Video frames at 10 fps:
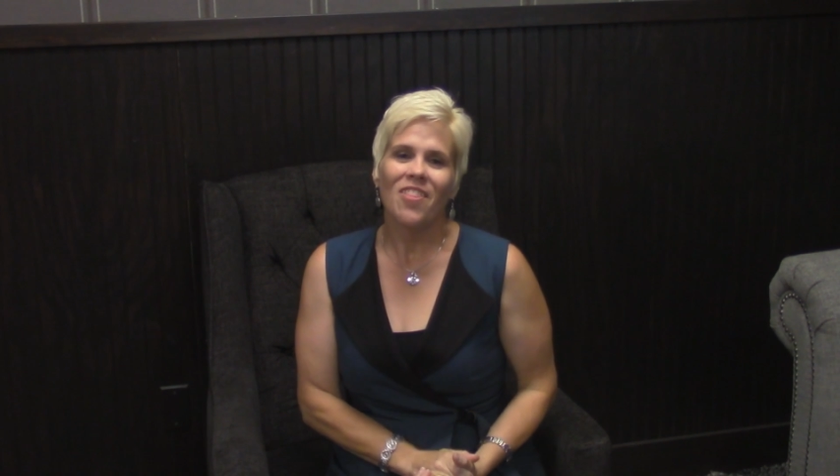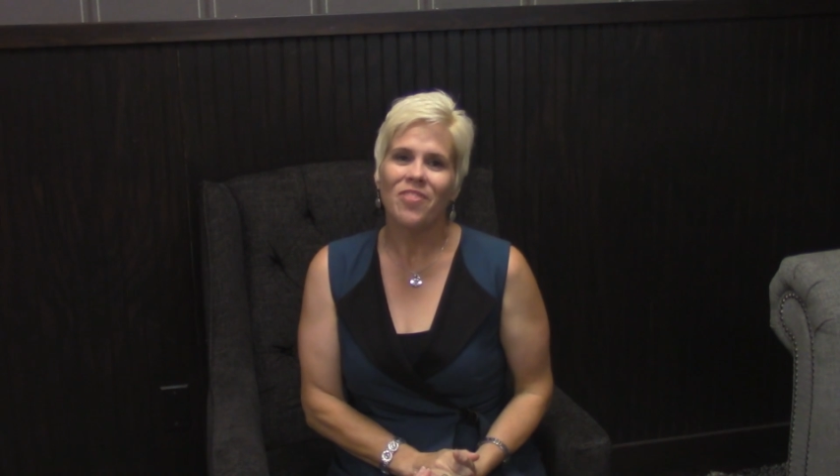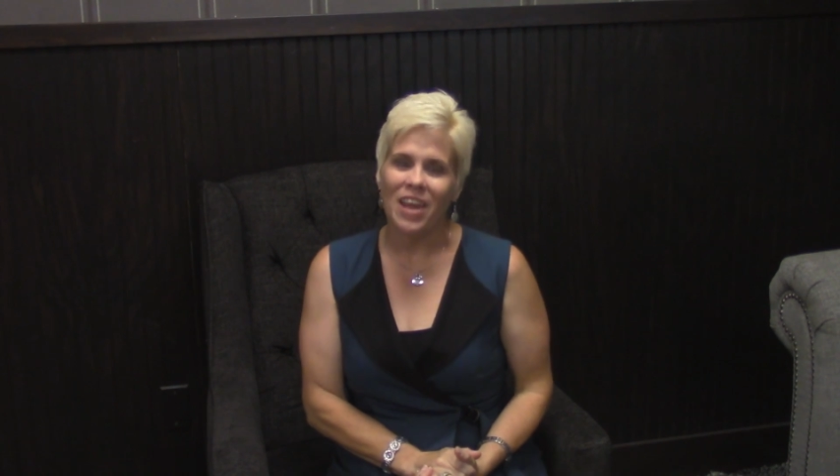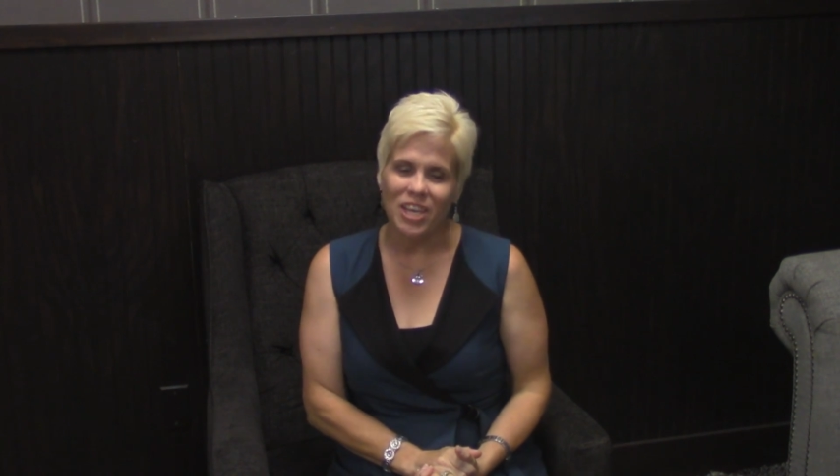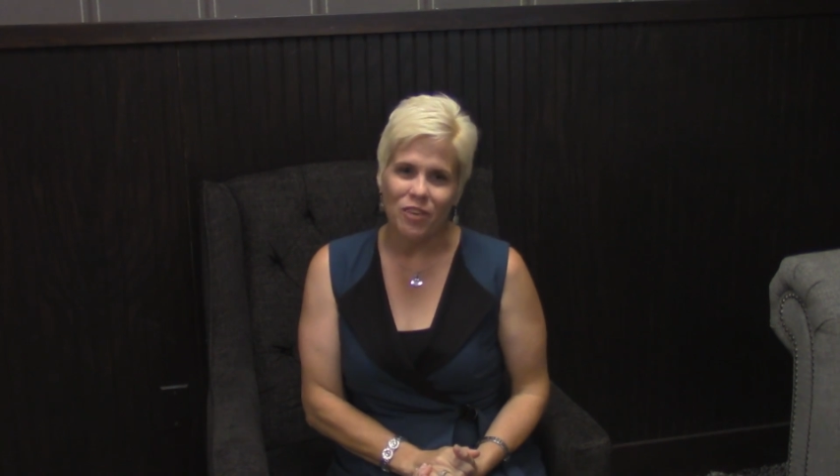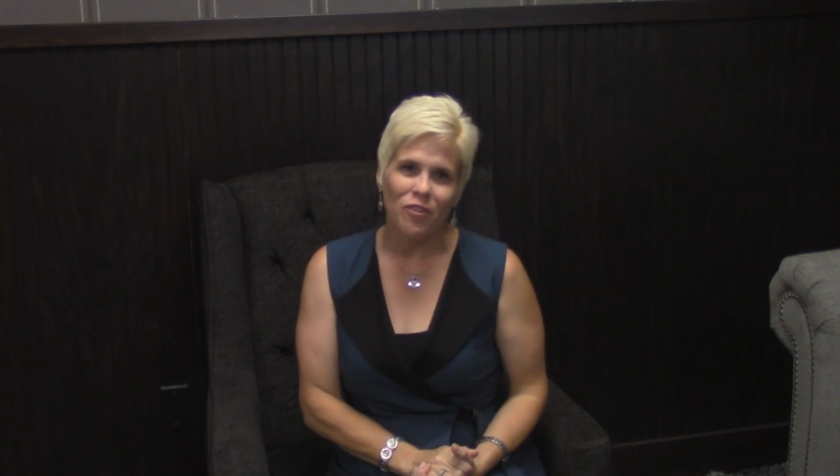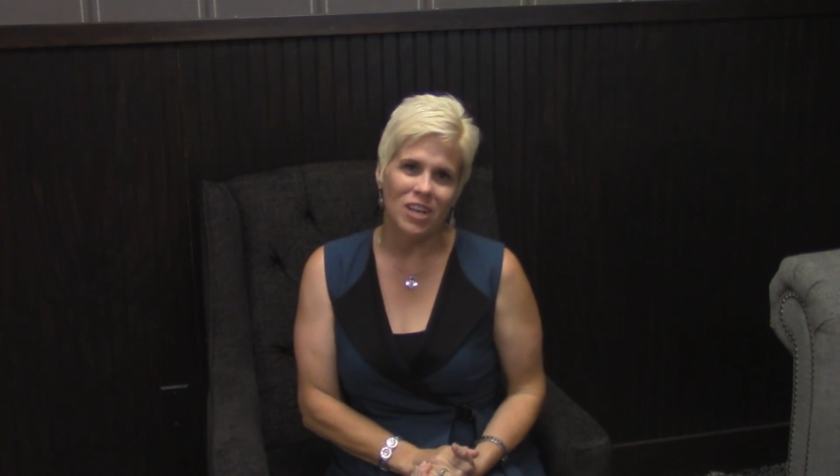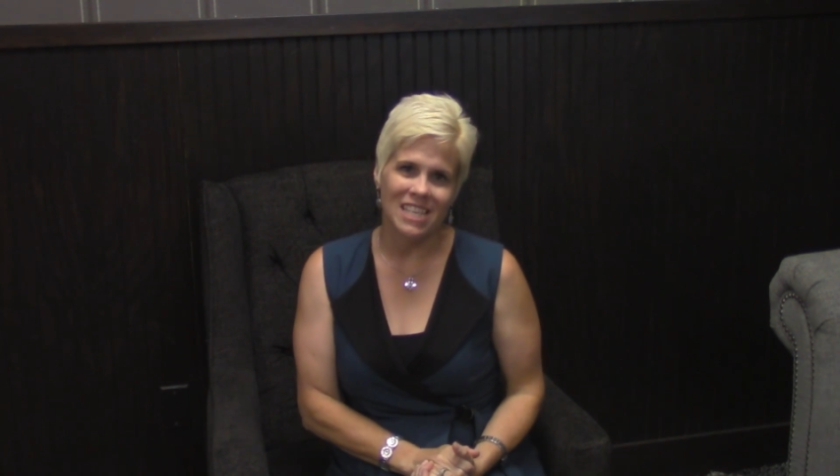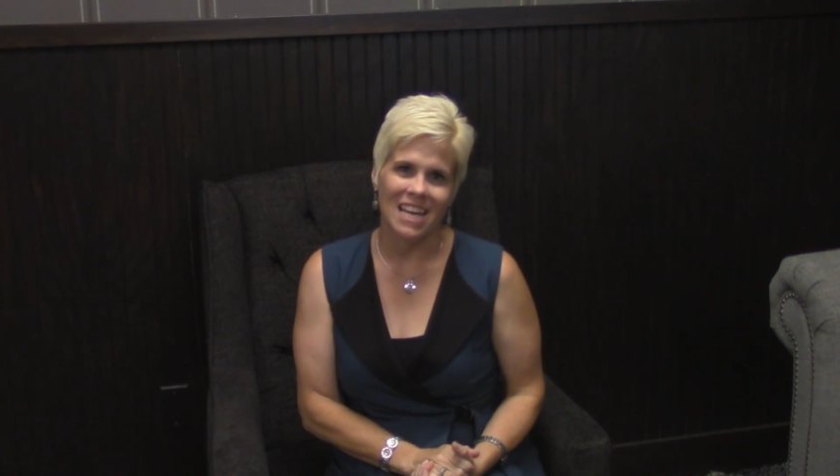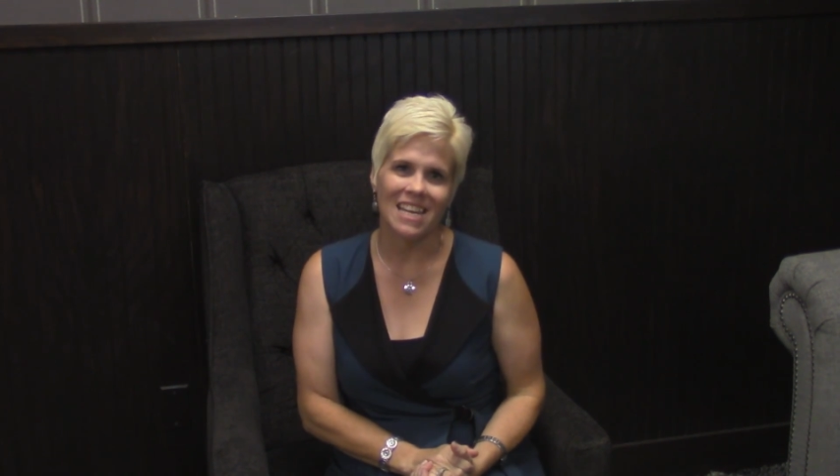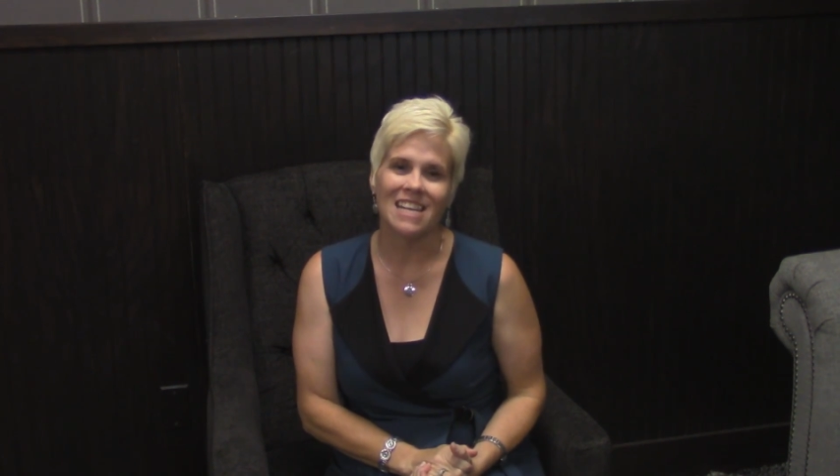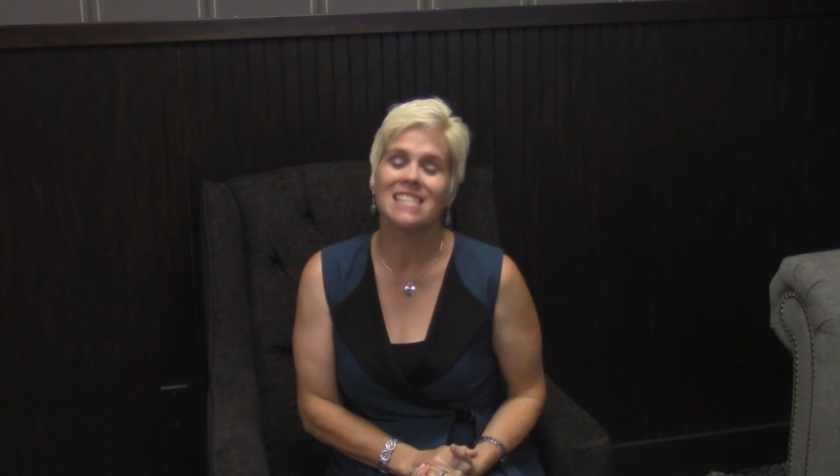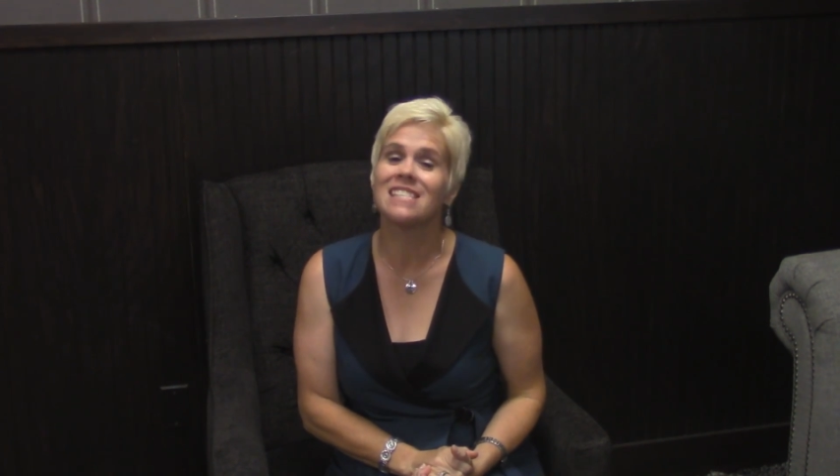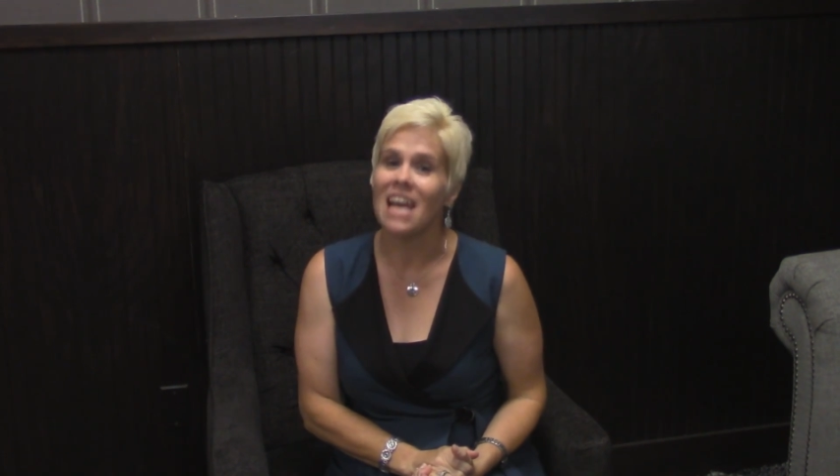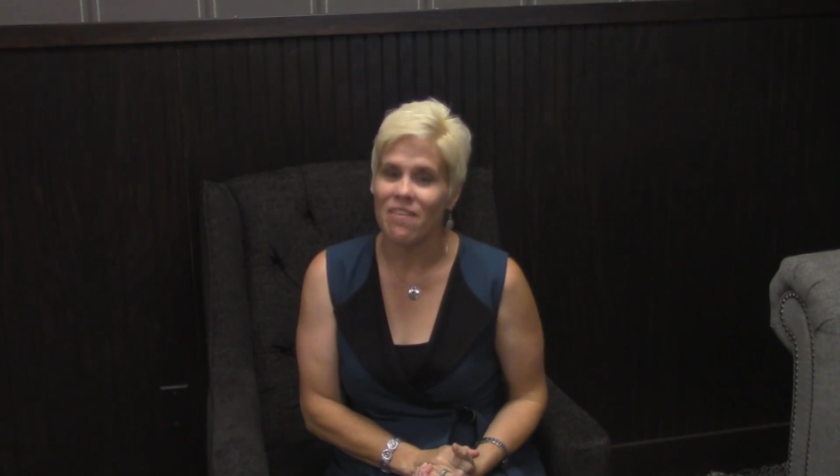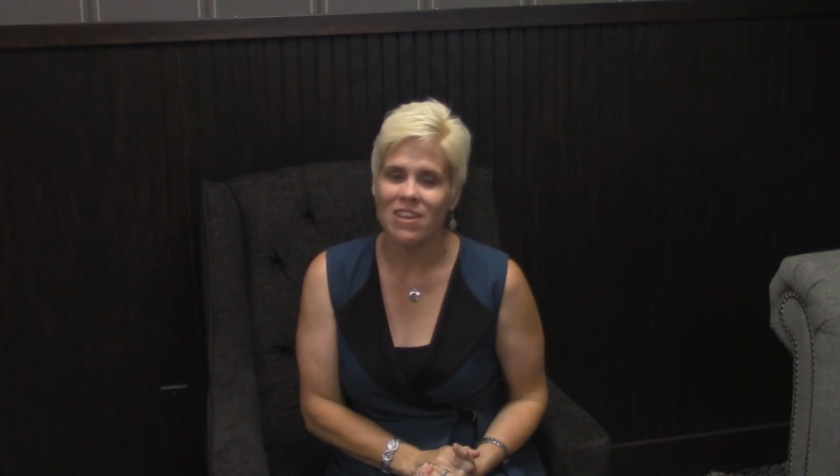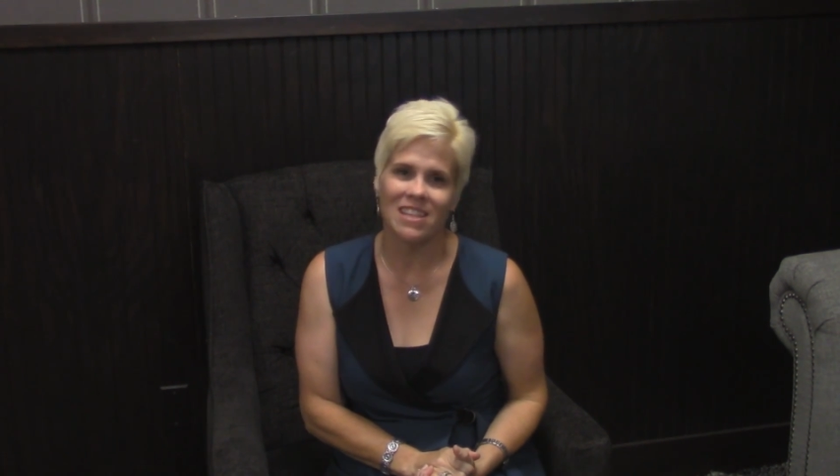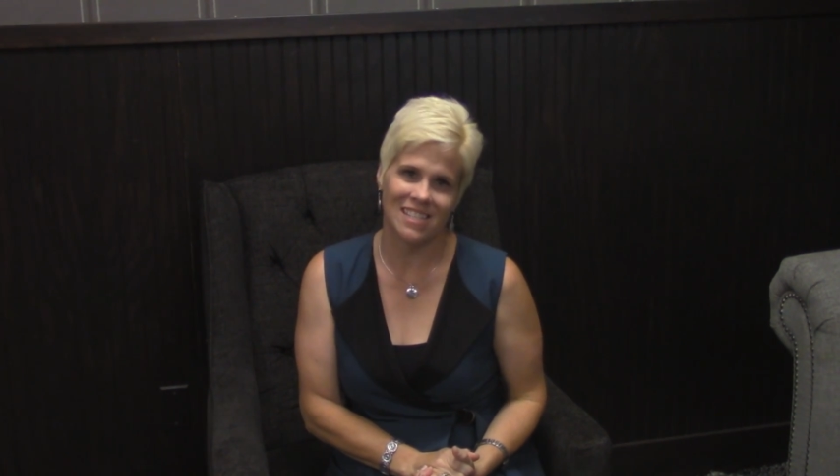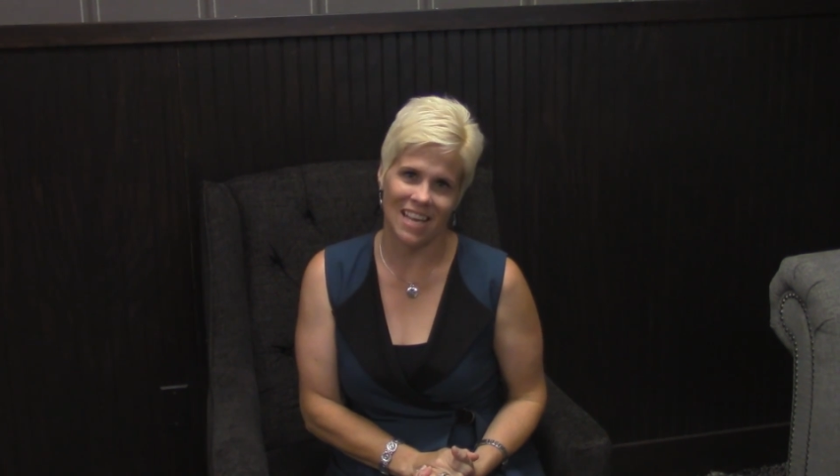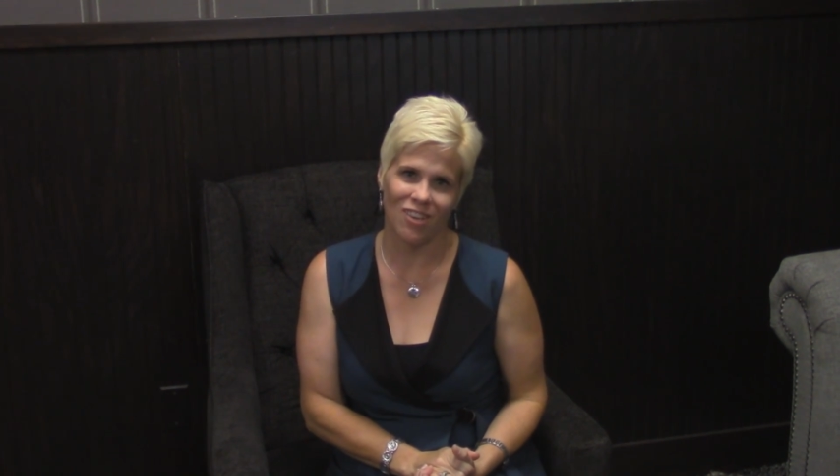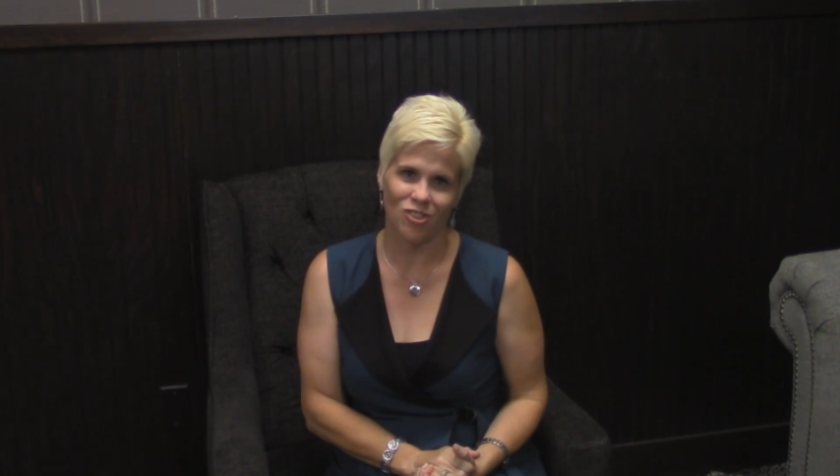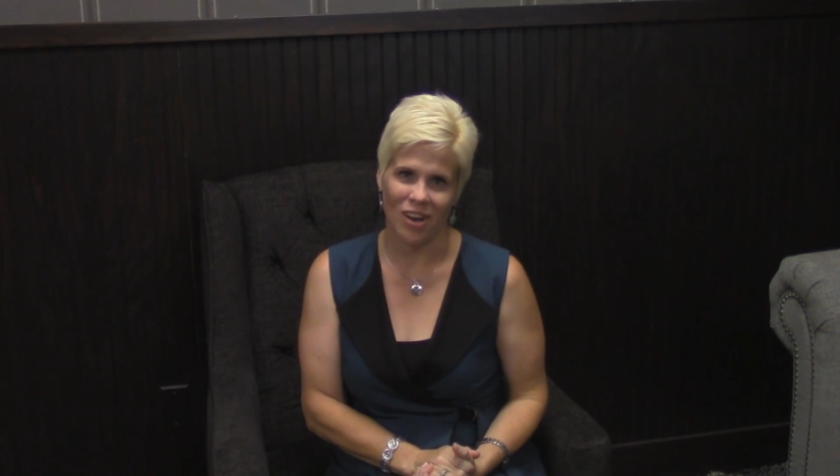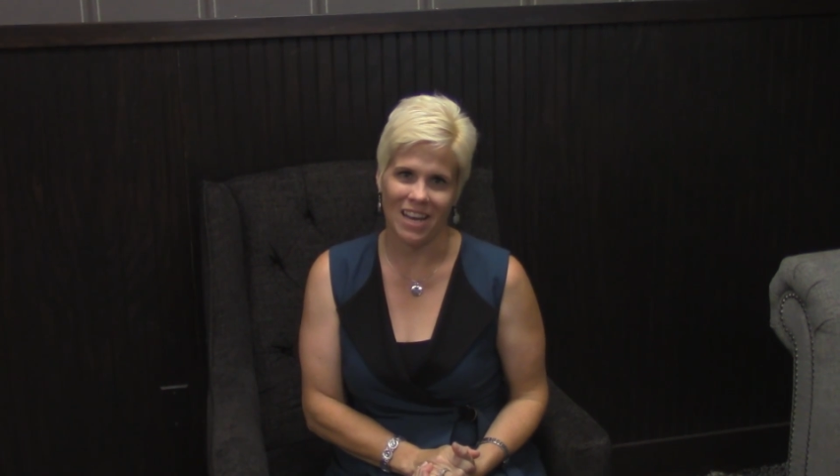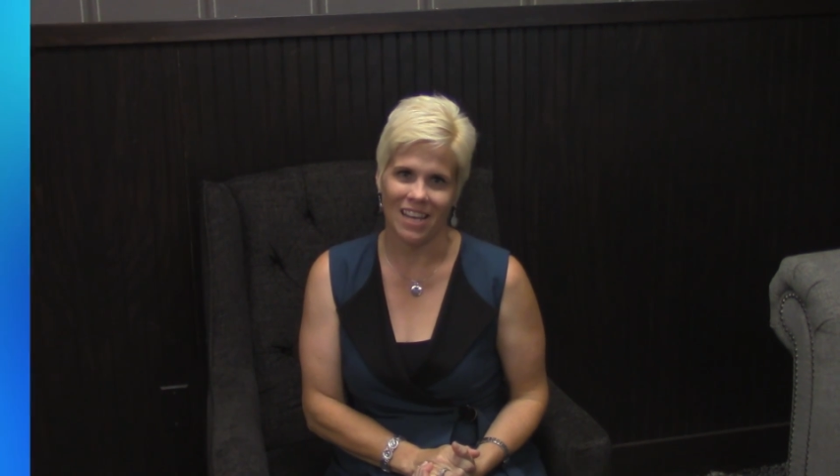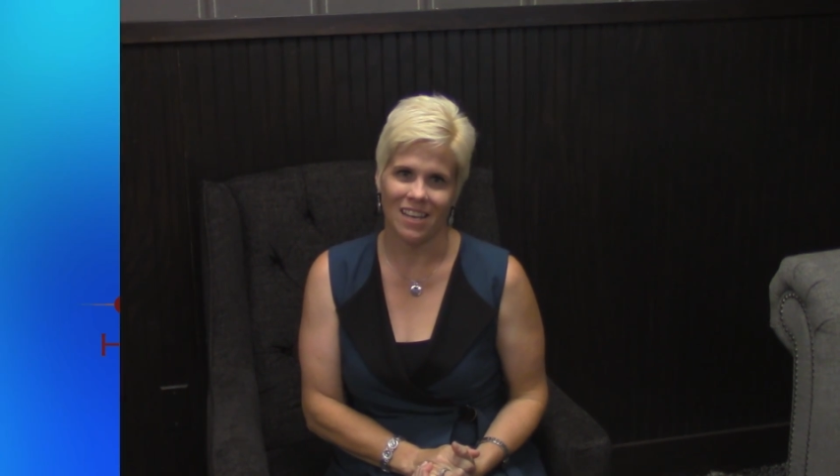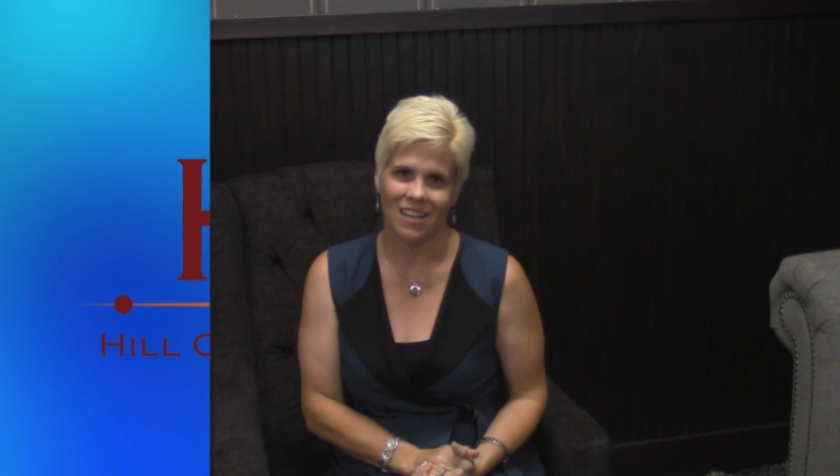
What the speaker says: Thank you for attending Saving the Sale training.